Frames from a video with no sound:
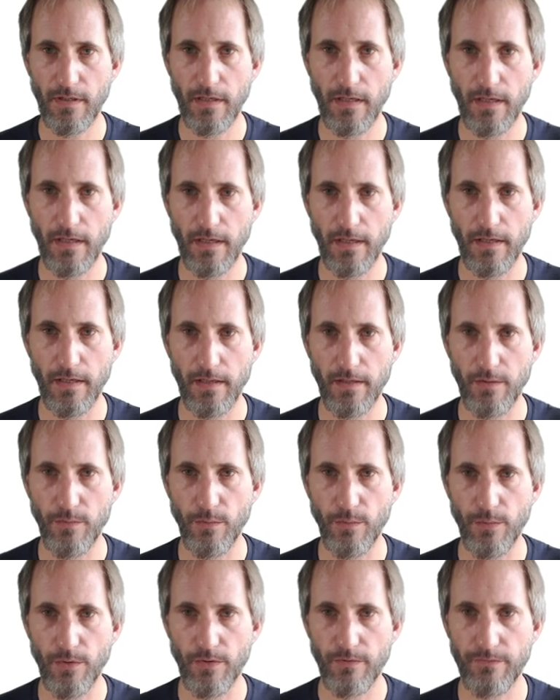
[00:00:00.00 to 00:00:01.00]
I
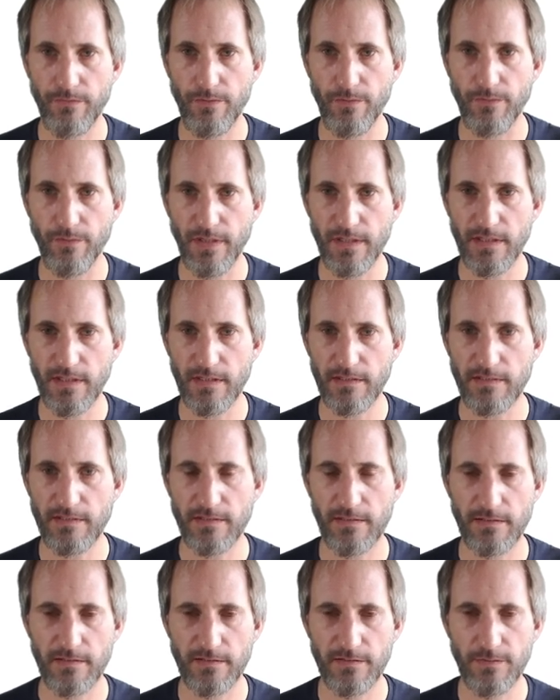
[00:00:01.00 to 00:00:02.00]
work for Red Hat
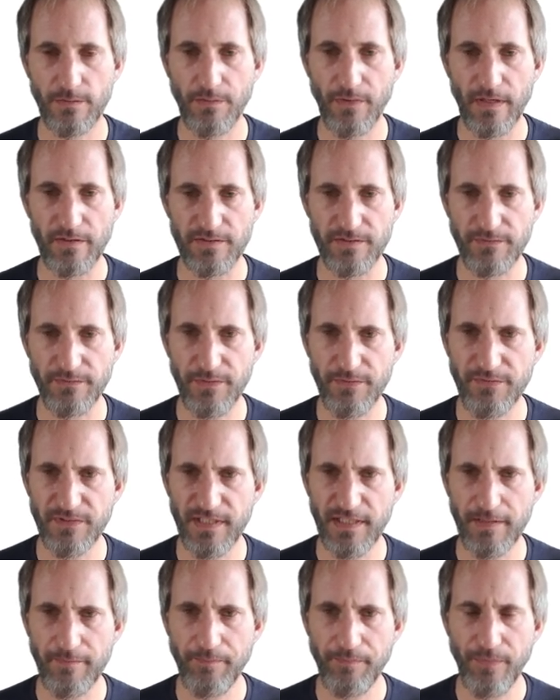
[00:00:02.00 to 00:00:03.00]
since
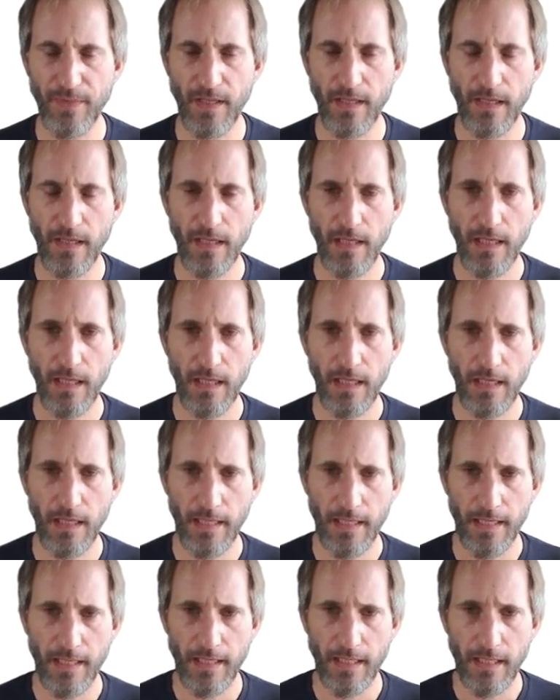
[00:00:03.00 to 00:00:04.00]
2015
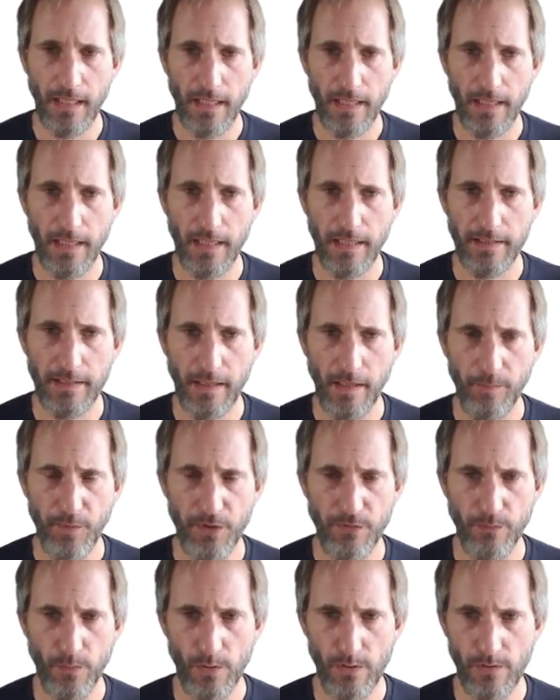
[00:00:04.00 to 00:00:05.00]
and I'm
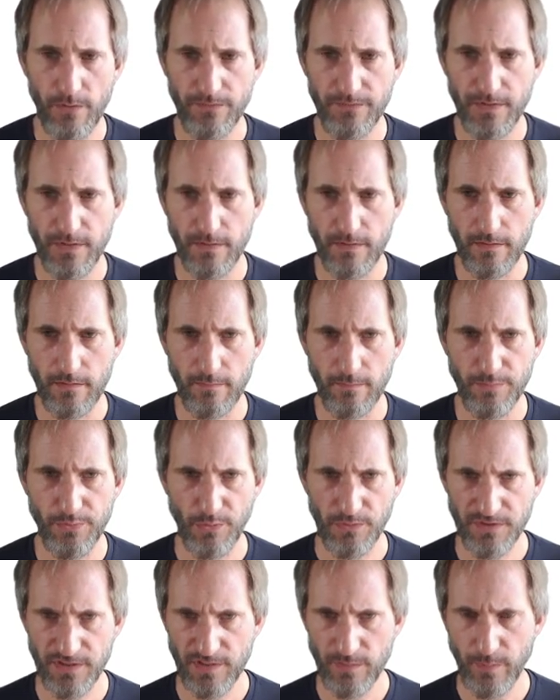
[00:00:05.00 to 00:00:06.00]
involved in
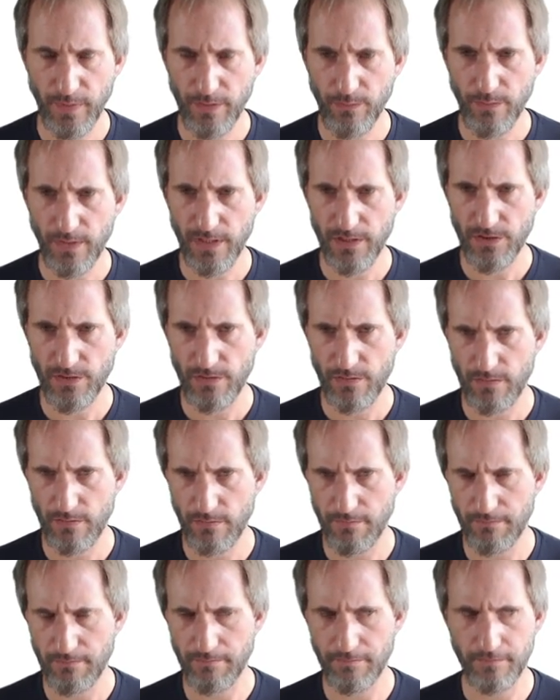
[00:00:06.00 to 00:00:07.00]
process
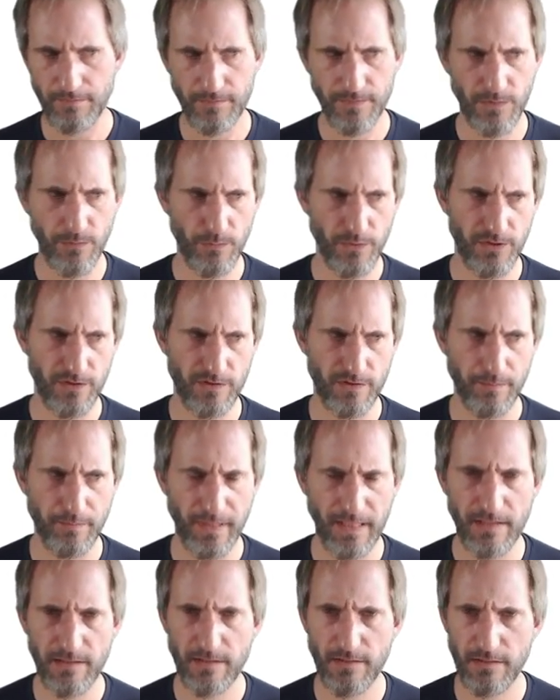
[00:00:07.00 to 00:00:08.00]
migration, which is the
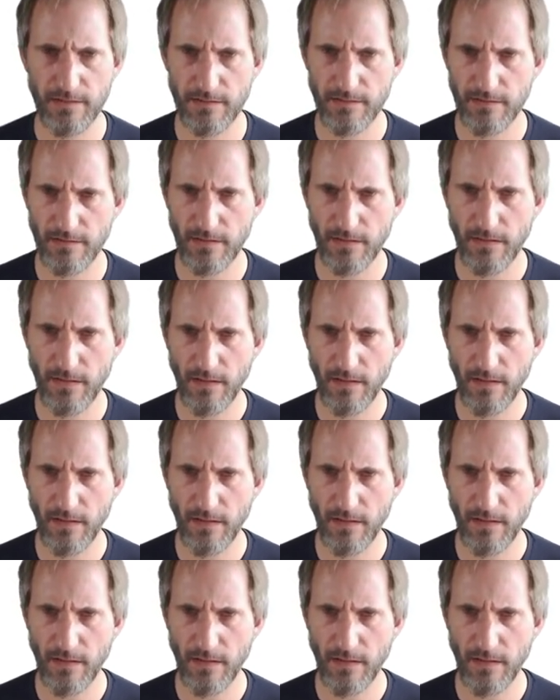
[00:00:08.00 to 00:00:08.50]
basis